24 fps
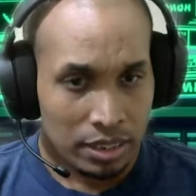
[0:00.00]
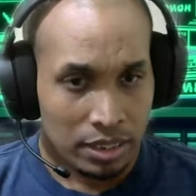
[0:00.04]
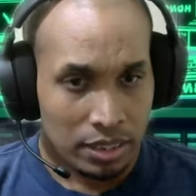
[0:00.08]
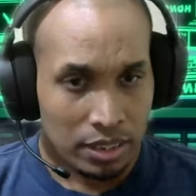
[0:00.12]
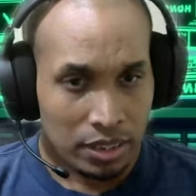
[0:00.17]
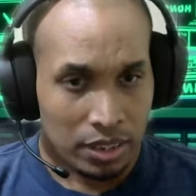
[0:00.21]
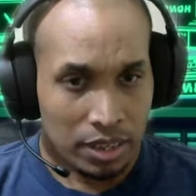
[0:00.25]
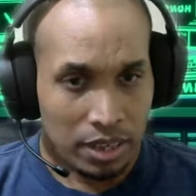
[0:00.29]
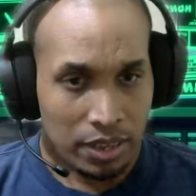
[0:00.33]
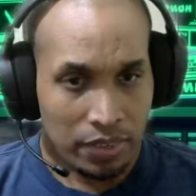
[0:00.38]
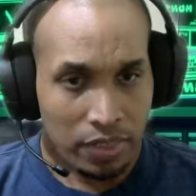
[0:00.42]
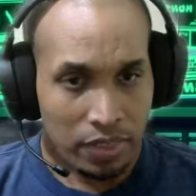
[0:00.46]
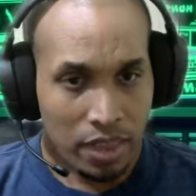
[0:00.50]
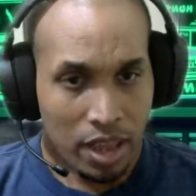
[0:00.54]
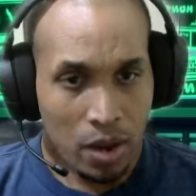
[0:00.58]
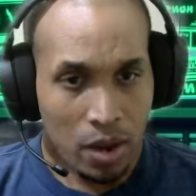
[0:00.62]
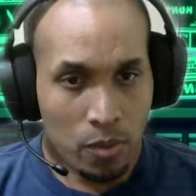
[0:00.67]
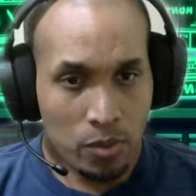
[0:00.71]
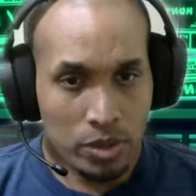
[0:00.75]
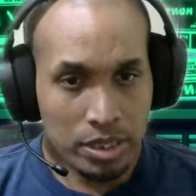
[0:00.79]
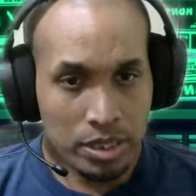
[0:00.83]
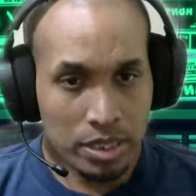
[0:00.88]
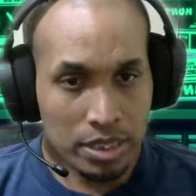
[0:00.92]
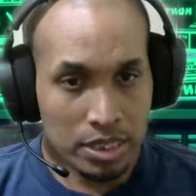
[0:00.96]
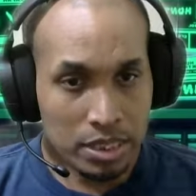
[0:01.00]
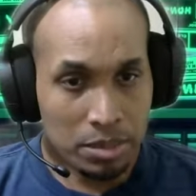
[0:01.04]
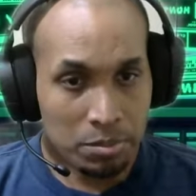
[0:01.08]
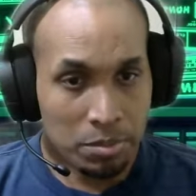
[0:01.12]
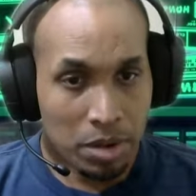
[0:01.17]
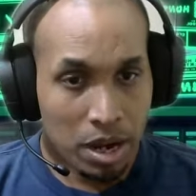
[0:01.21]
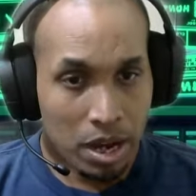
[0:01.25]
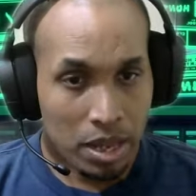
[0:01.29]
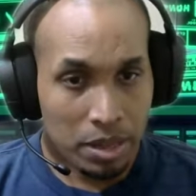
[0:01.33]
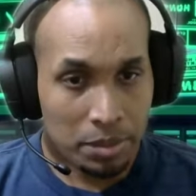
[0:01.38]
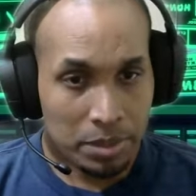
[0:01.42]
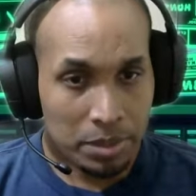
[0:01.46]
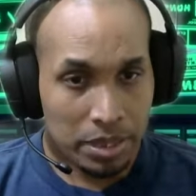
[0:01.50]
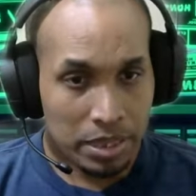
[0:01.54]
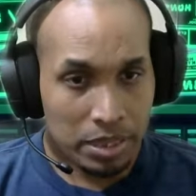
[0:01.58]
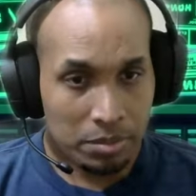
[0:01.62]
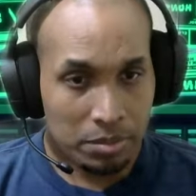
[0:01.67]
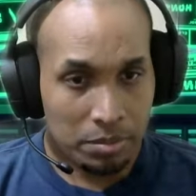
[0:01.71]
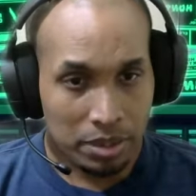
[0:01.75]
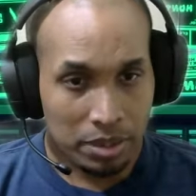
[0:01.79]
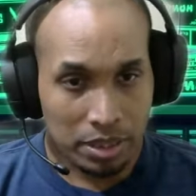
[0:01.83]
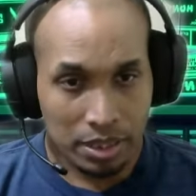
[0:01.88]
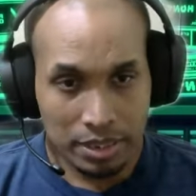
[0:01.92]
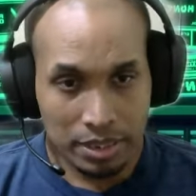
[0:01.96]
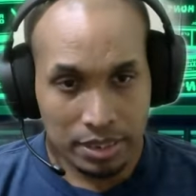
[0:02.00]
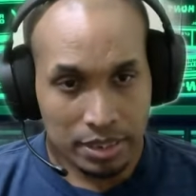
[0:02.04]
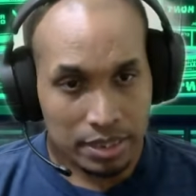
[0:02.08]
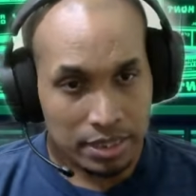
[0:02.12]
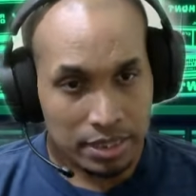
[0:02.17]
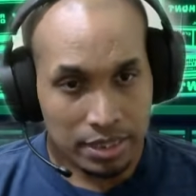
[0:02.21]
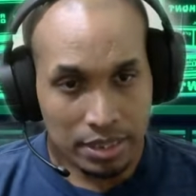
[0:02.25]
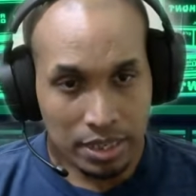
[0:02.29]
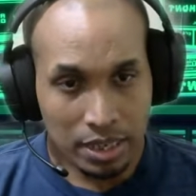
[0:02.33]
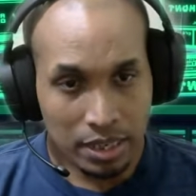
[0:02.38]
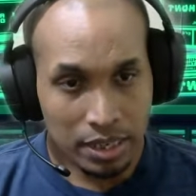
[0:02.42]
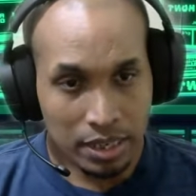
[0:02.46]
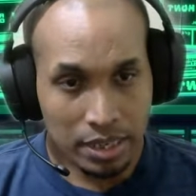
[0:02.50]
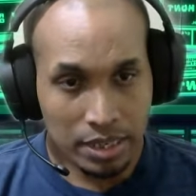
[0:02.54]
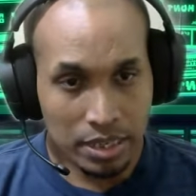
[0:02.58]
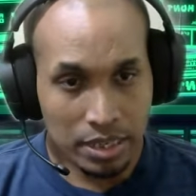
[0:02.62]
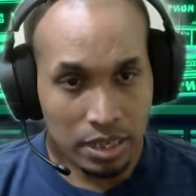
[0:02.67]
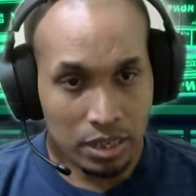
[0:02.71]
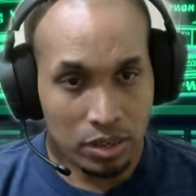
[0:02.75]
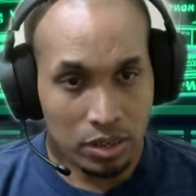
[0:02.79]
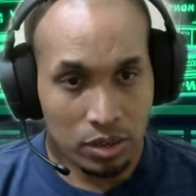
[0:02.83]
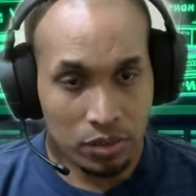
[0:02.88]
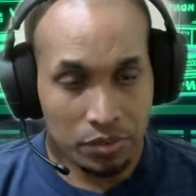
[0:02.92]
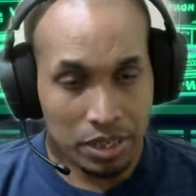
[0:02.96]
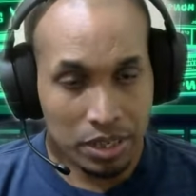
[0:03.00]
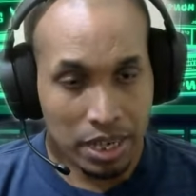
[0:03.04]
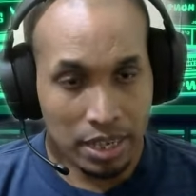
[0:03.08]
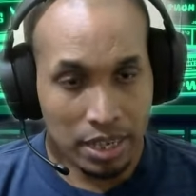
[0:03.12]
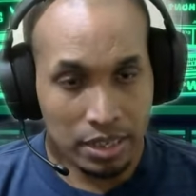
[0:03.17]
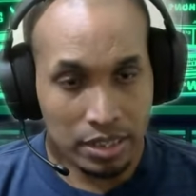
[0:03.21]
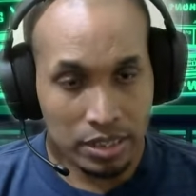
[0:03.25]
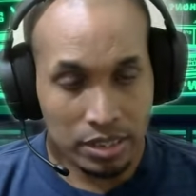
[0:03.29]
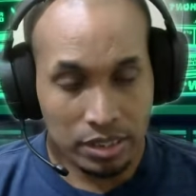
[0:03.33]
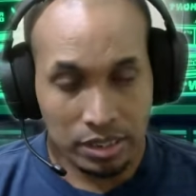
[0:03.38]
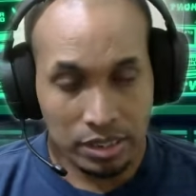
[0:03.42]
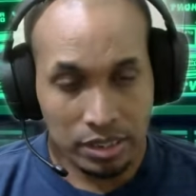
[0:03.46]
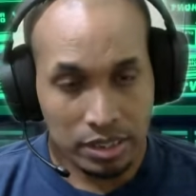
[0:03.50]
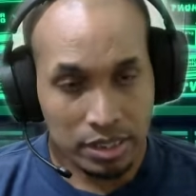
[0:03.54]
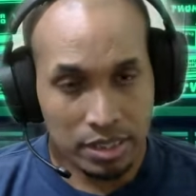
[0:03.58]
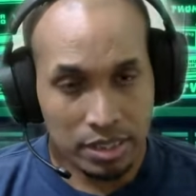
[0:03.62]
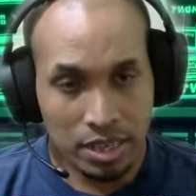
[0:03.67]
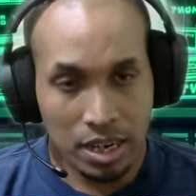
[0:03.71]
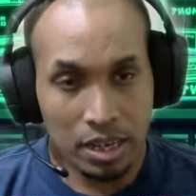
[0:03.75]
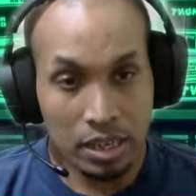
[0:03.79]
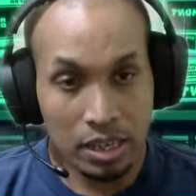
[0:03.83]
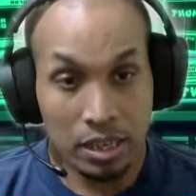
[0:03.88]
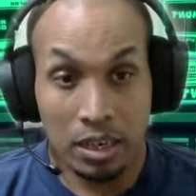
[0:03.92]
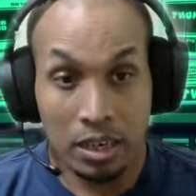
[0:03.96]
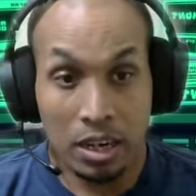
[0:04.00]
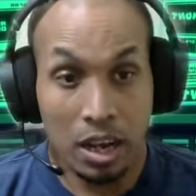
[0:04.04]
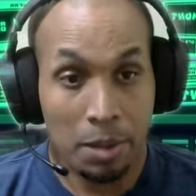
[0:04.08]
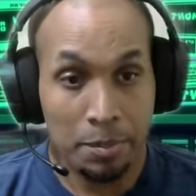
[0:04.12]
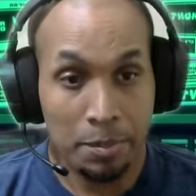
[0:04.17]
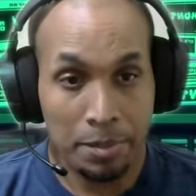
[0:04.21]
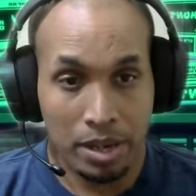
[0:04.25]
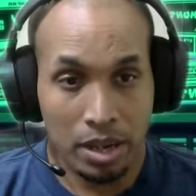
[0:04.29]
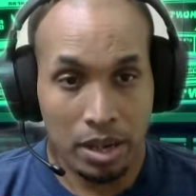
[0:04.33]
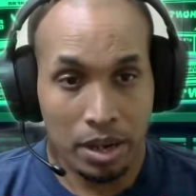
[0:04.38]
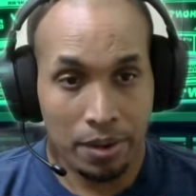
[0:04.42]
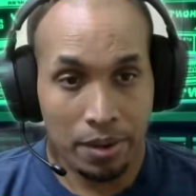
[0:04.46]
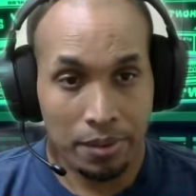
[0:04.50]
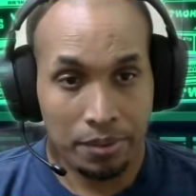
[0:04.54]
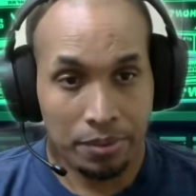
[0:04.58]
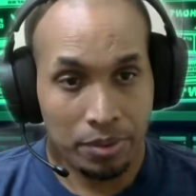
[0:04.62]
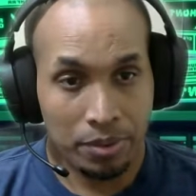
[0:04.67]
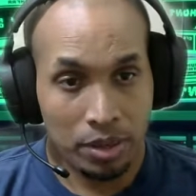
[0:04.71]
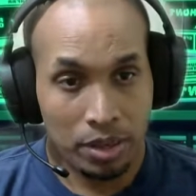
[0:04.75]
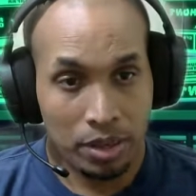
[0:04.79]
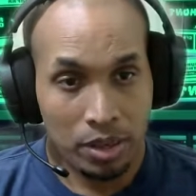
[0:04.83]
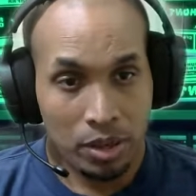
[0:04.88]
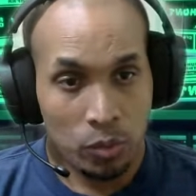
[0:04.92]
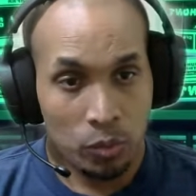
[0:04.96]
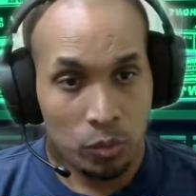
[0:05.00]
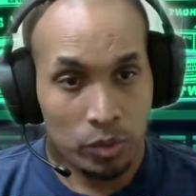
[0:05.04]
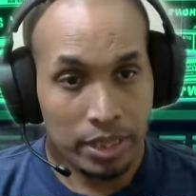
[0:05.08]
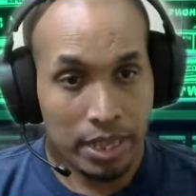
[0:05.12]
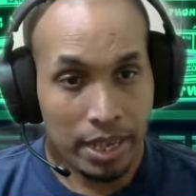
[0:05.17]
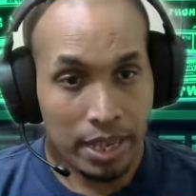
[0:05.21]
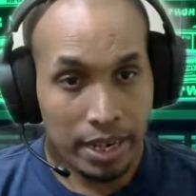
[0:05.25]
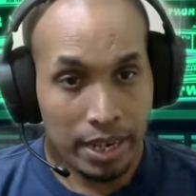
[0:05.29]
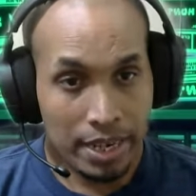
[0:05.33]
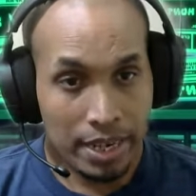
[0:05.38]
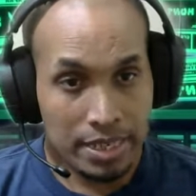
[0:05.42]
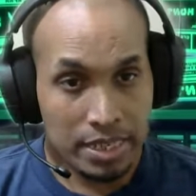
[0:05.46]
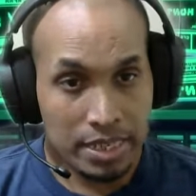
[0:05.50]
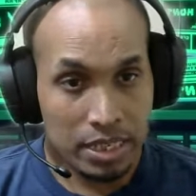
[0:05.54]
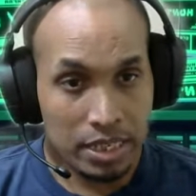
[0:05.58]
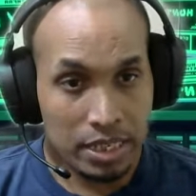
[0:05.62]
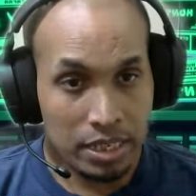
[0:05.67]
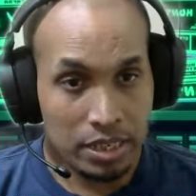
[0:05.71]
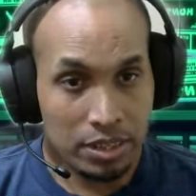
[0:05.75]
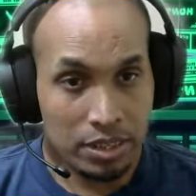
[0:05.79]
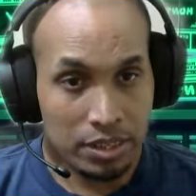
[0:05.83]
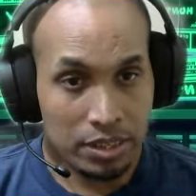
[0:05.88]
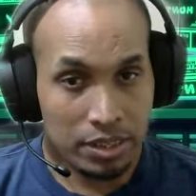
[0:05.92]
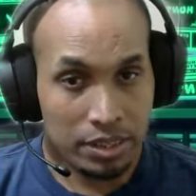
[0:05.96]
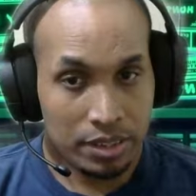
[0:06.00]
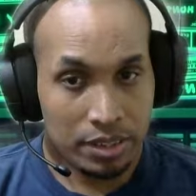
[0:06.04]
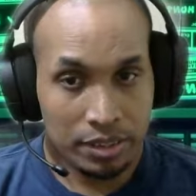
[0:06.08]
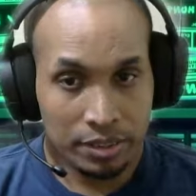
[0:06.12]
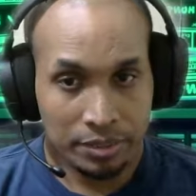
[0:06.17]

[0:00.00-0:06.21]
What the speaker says: Okay, that one doesn't bother me because he's not gonna take over that. He's not gonna cut me off with that ace here.